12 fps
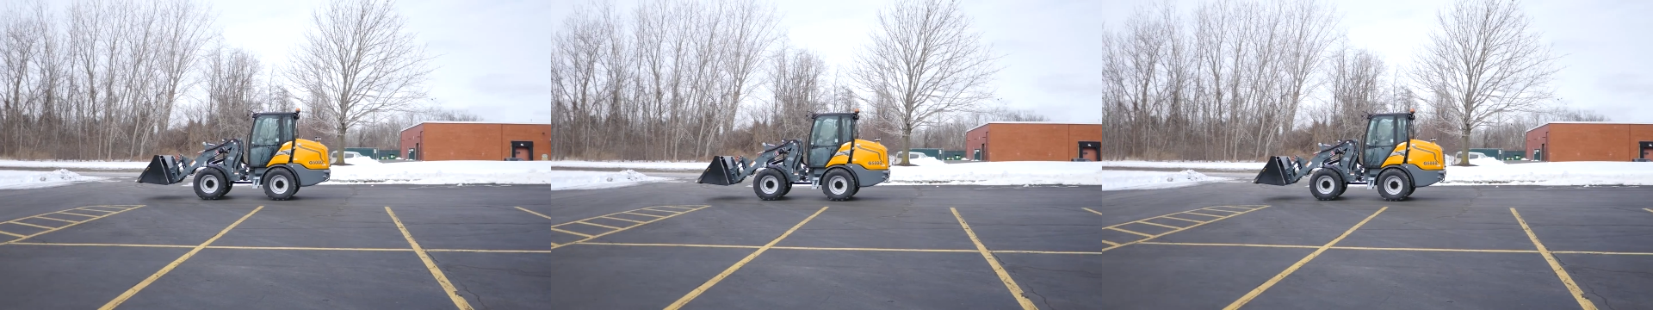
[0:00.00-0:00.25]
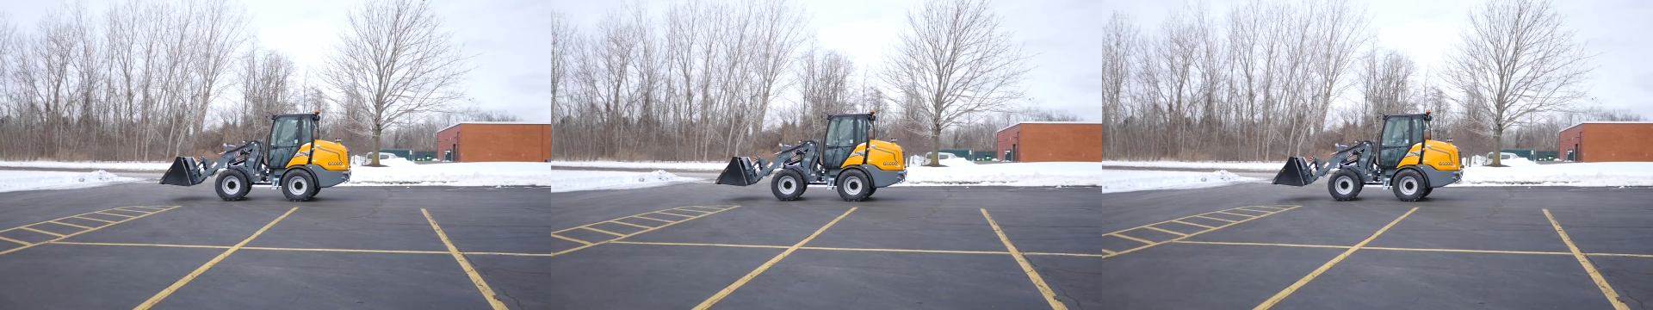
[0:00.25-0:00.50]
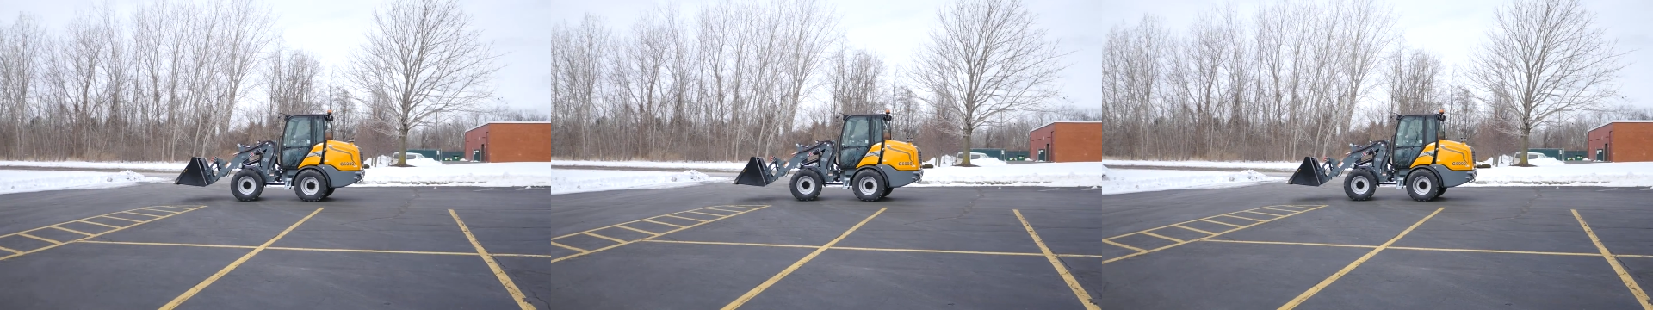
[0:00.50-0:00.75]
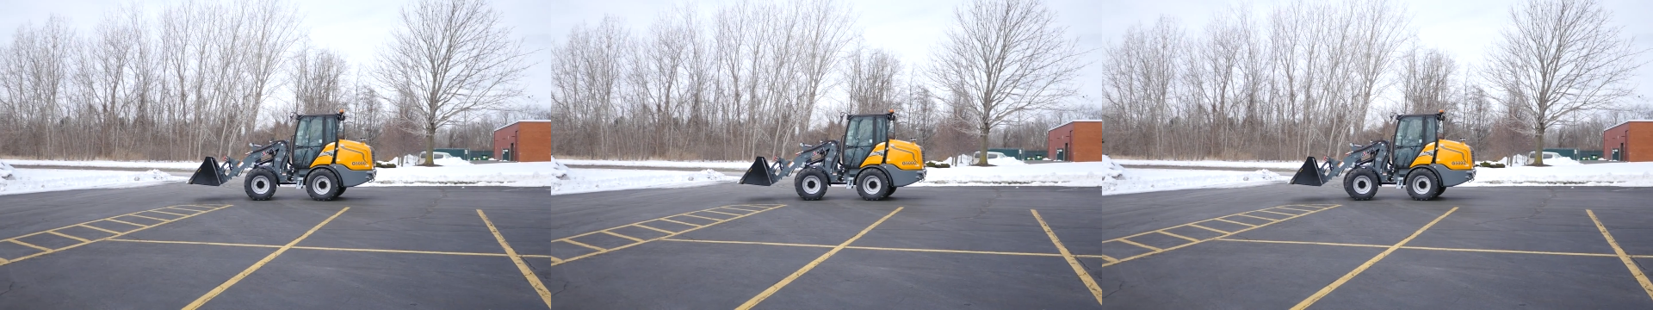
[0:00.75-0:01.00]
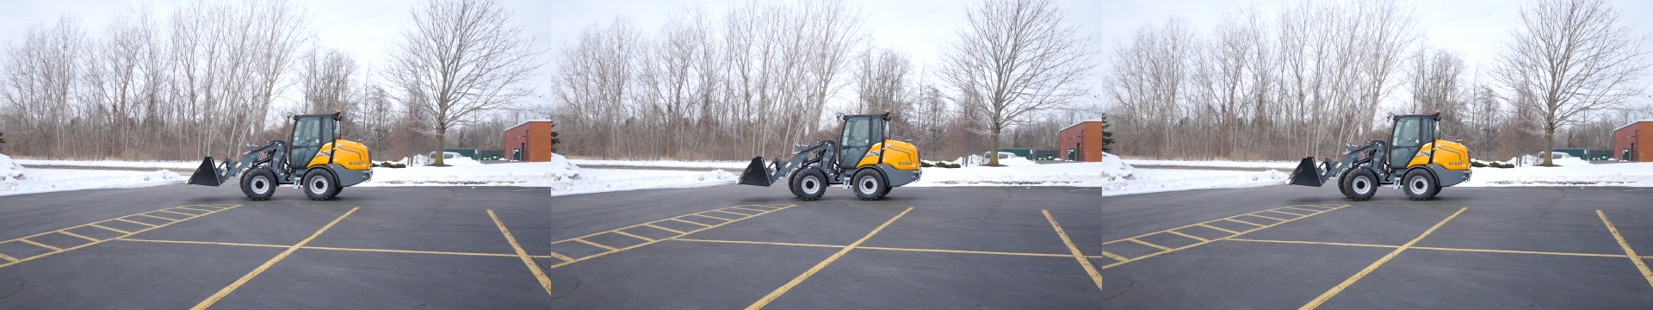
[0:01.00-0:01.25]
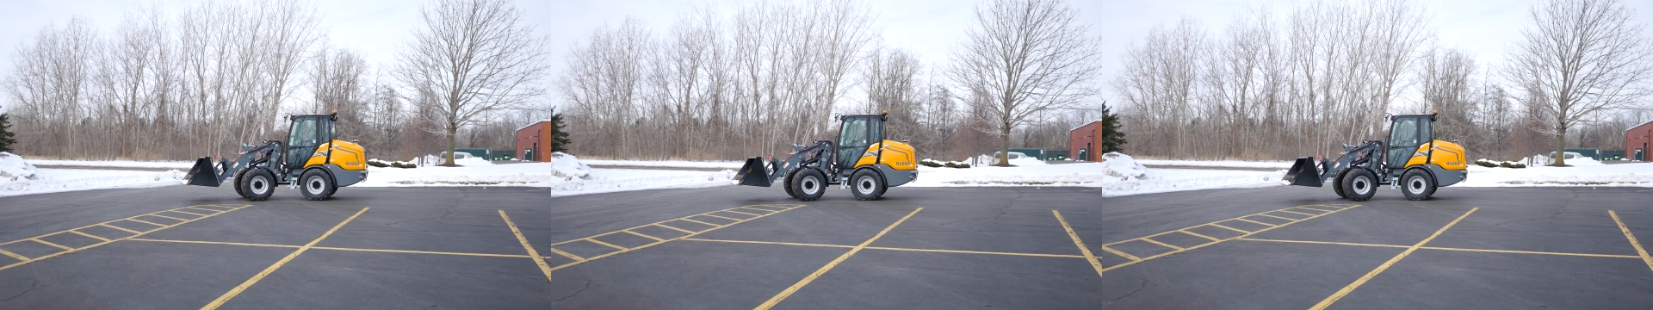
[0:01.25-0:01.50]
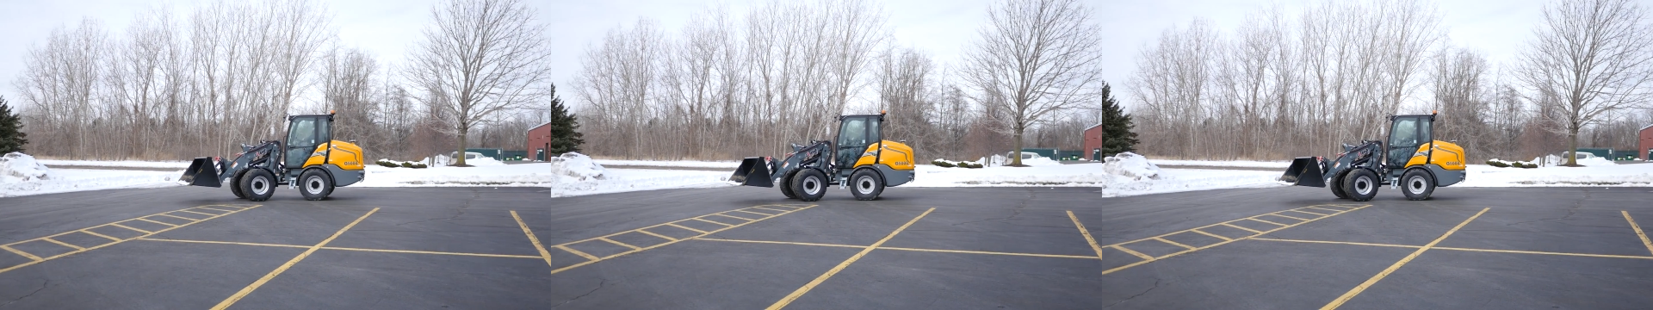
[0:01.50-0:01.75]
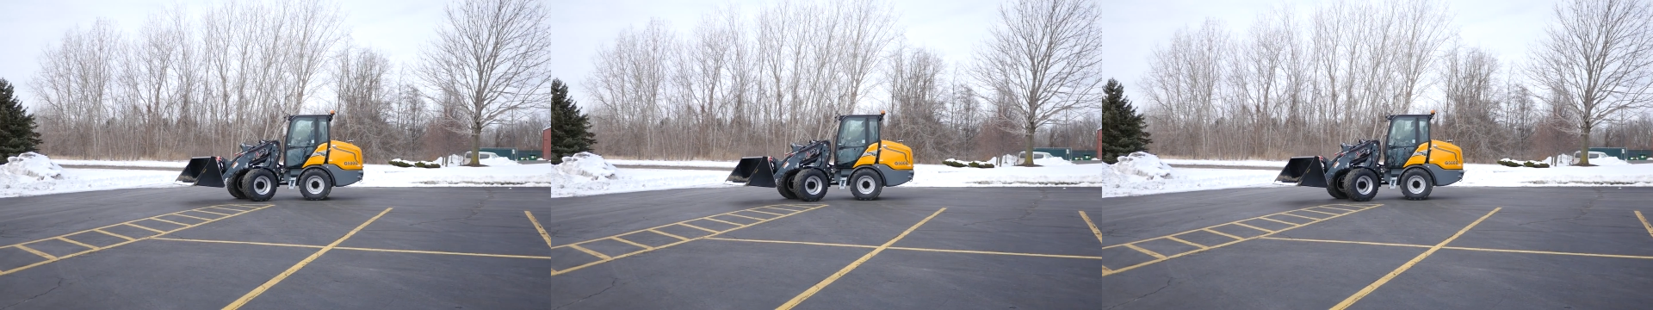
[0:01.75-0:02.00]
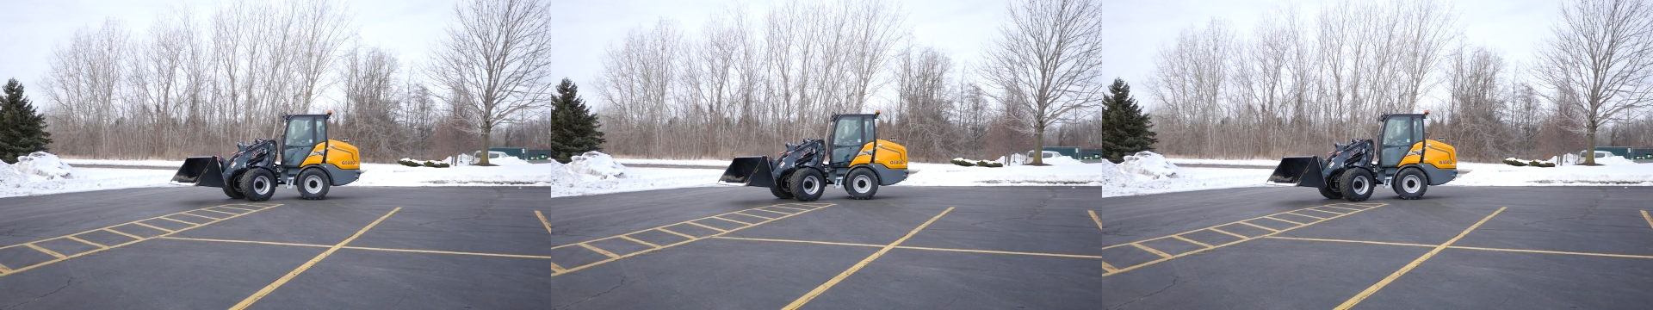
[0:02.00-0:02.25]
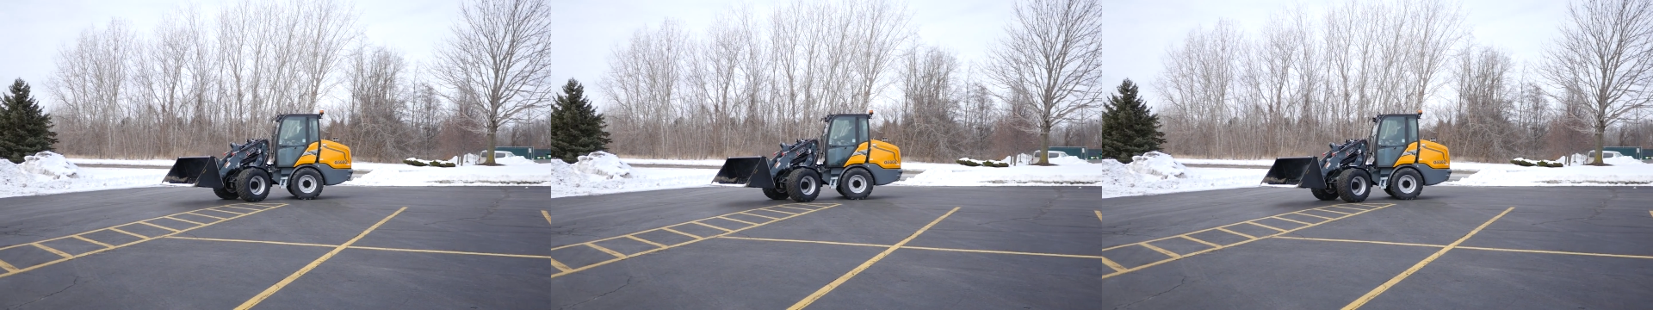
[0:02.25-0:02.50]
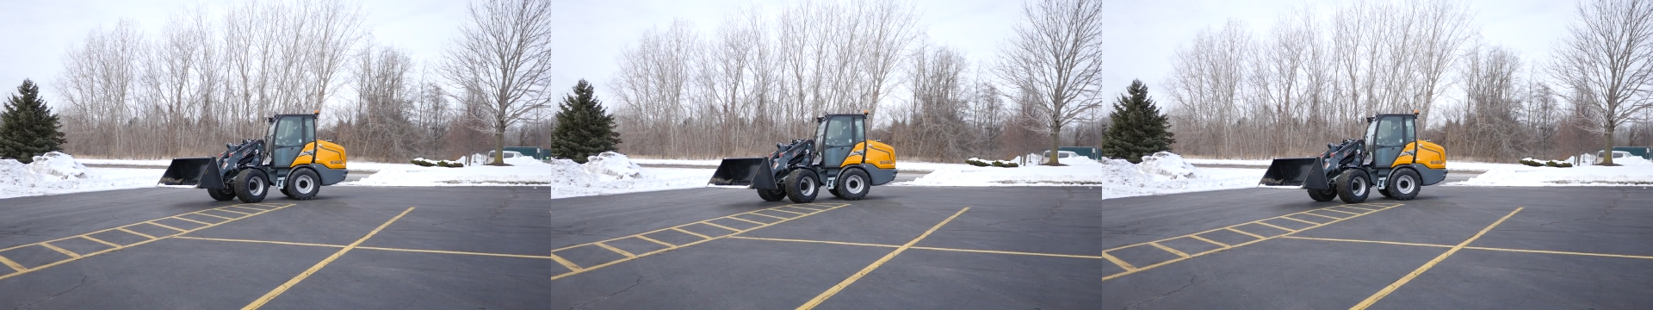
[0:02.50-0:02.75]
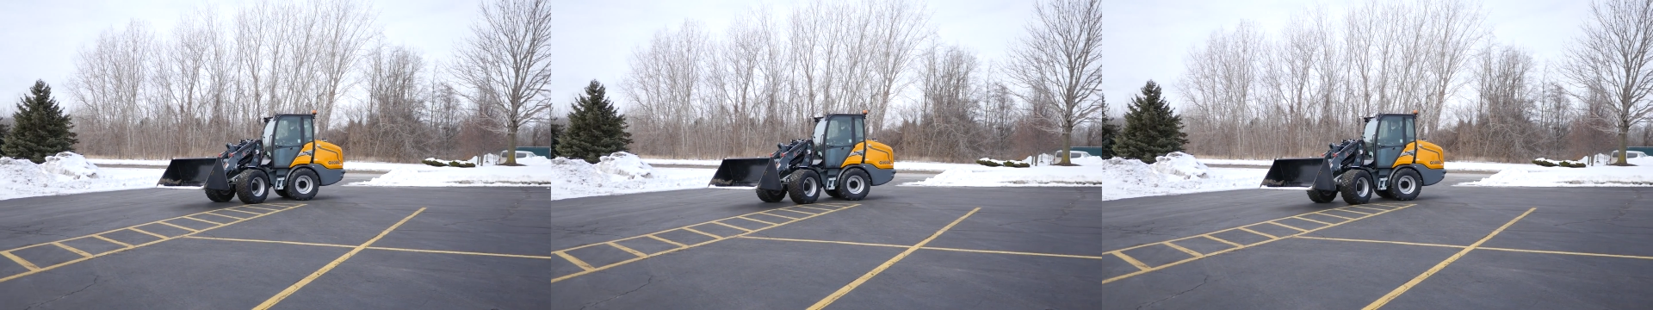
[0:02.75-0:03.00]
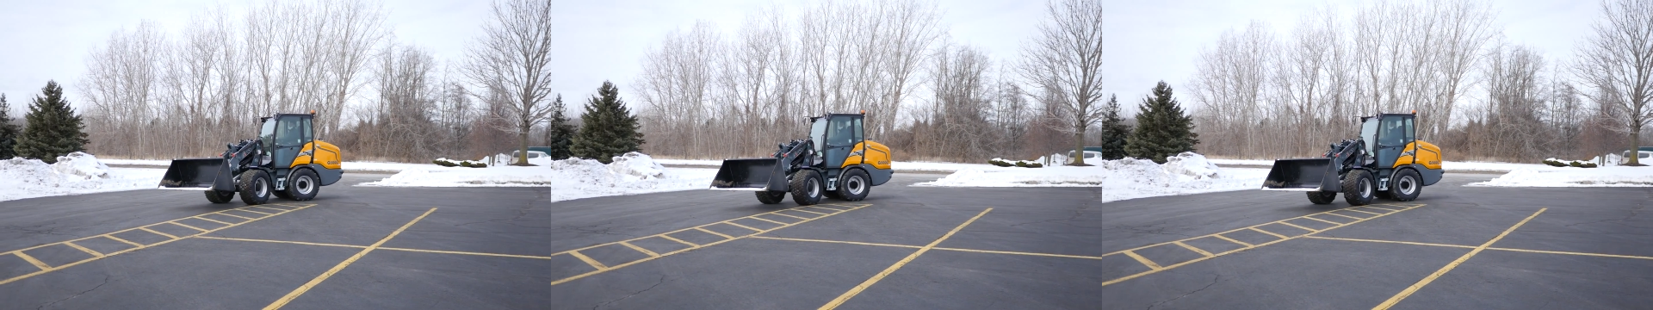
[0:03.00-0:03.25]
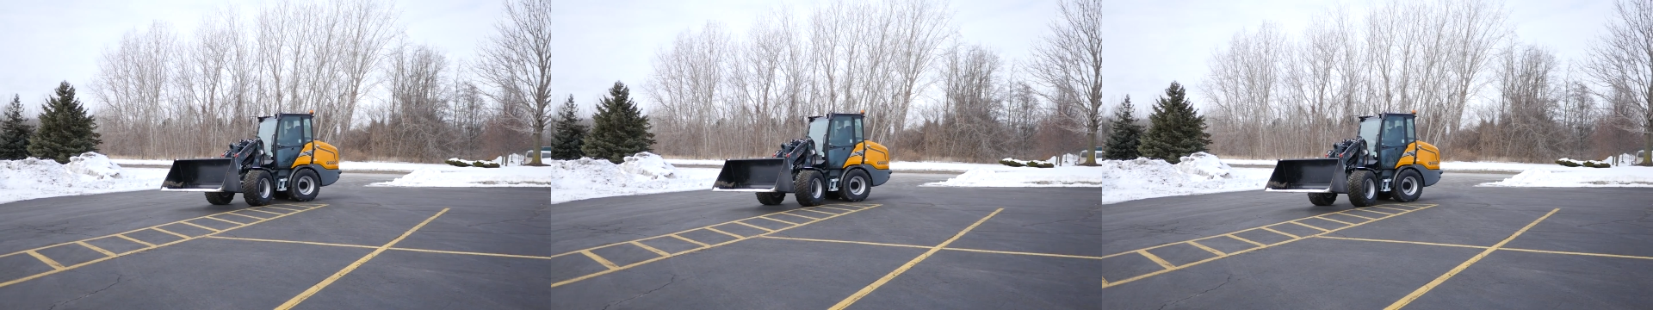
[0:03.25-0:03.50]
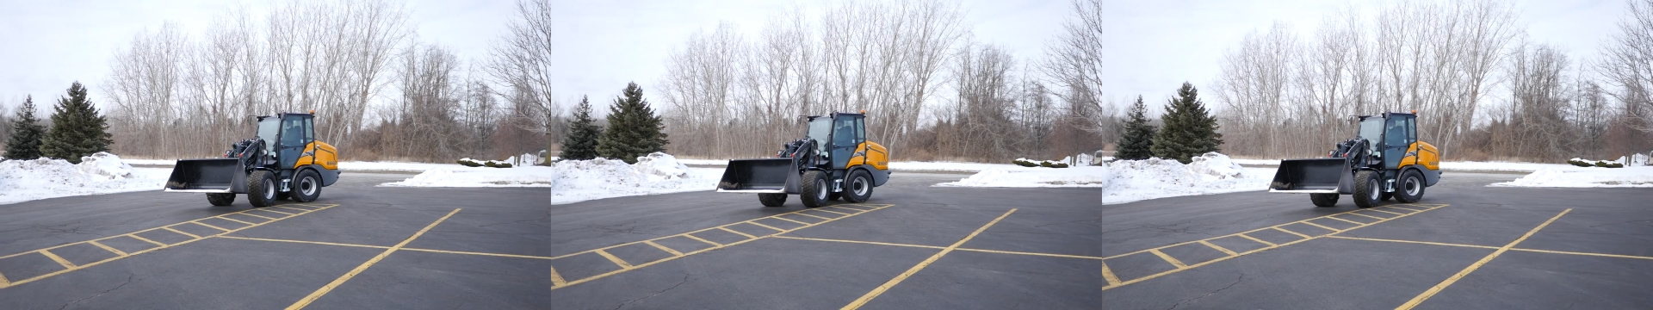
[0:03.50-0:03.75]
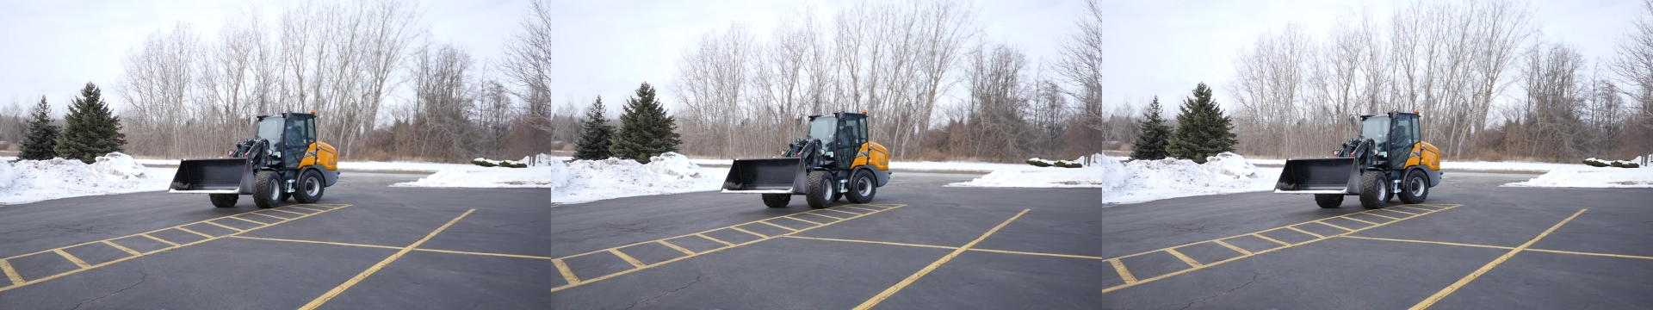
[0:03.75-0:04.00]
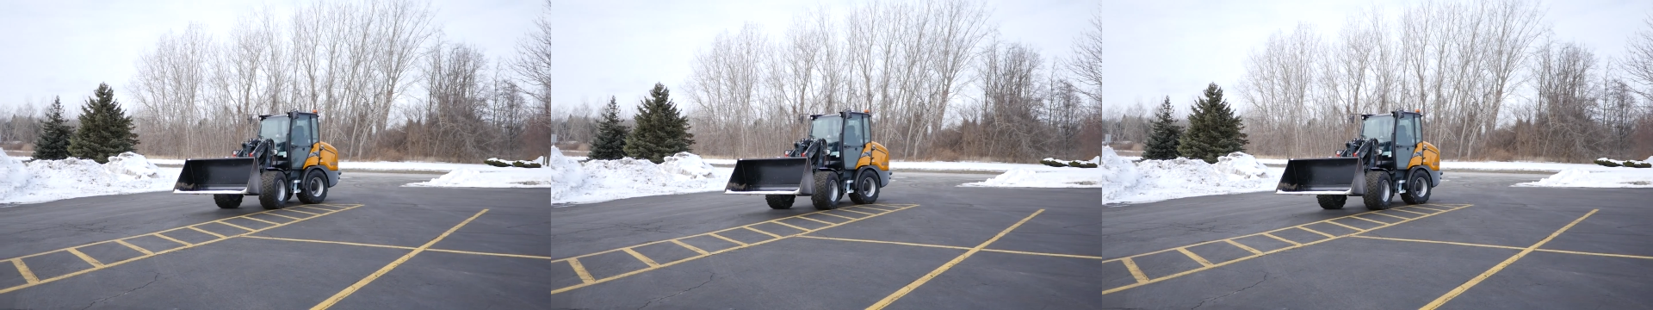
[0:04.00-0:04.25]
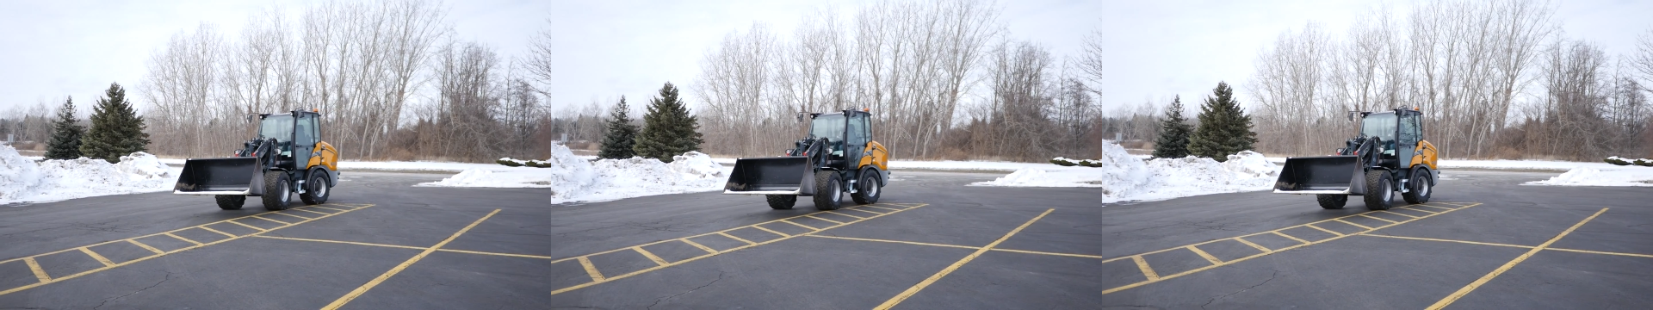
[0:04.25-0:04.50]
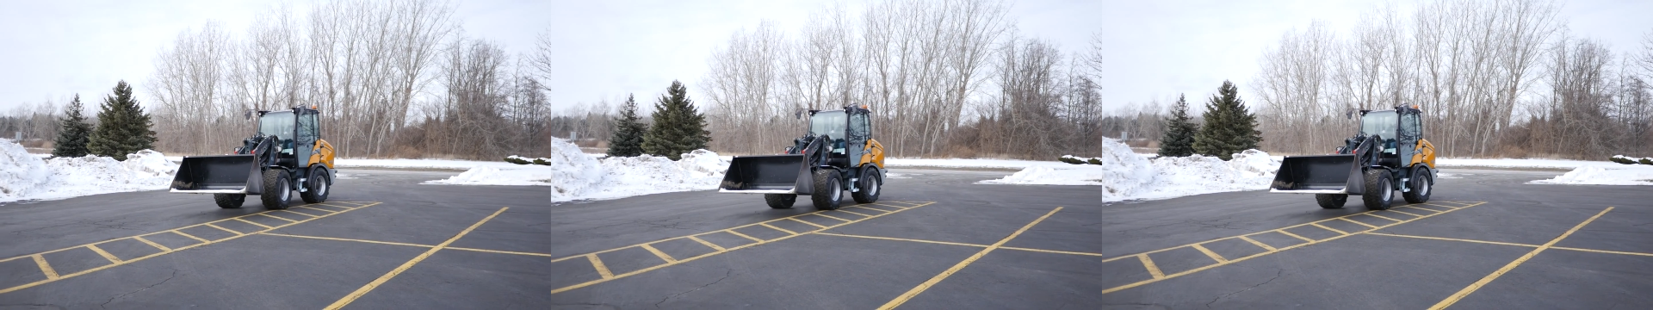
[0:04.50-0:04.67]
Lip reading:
[unreadable: no face in view]